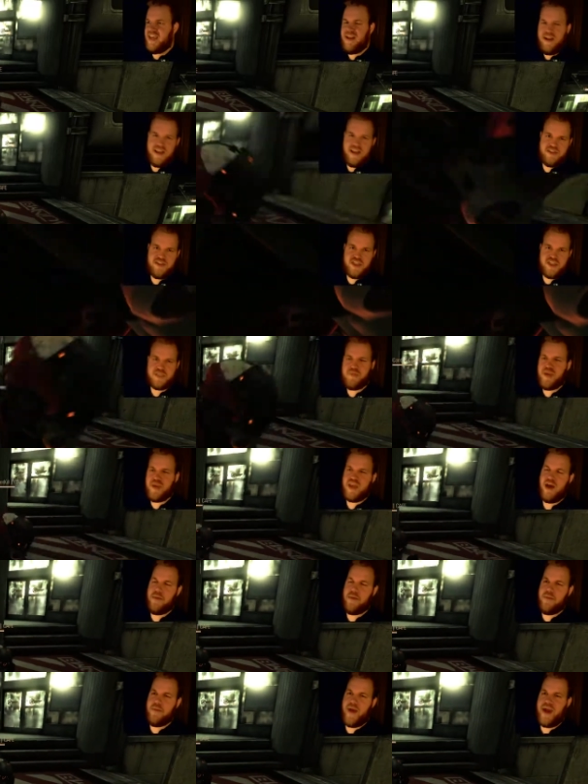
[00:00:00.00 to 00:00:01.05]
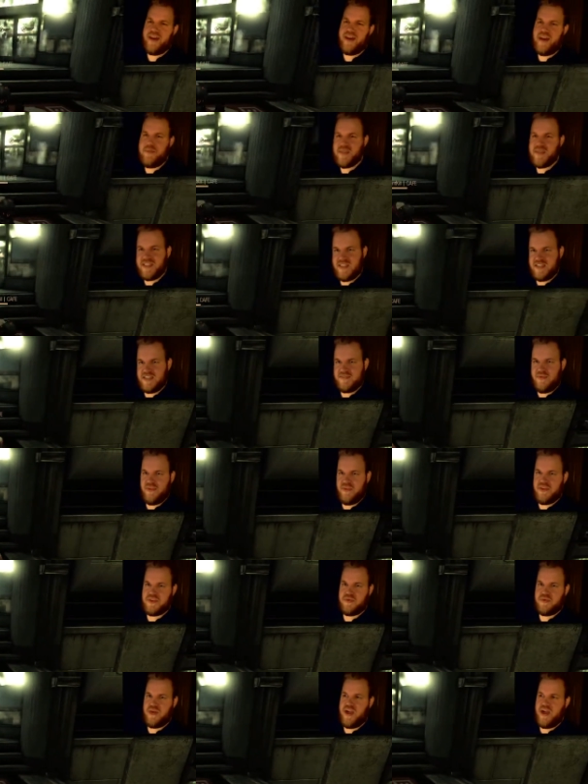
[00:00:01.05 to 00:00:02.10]
kill has just become my nemesis for
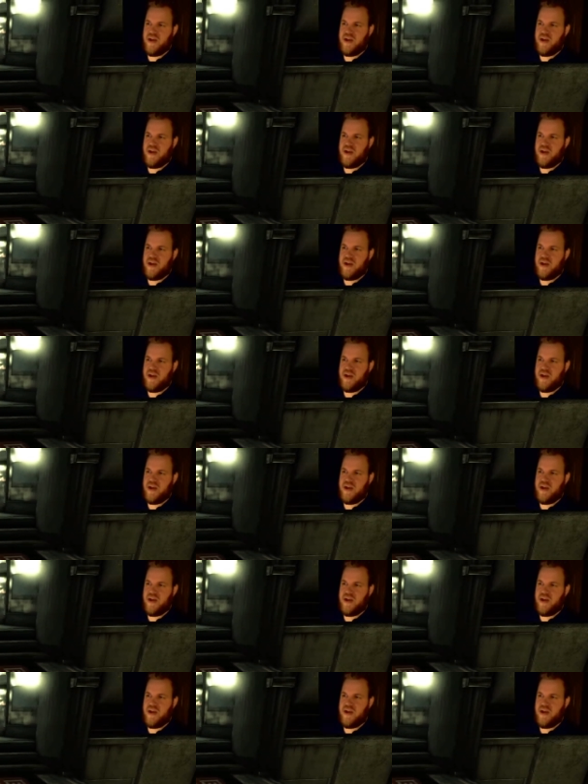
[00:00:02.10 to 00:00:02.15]
this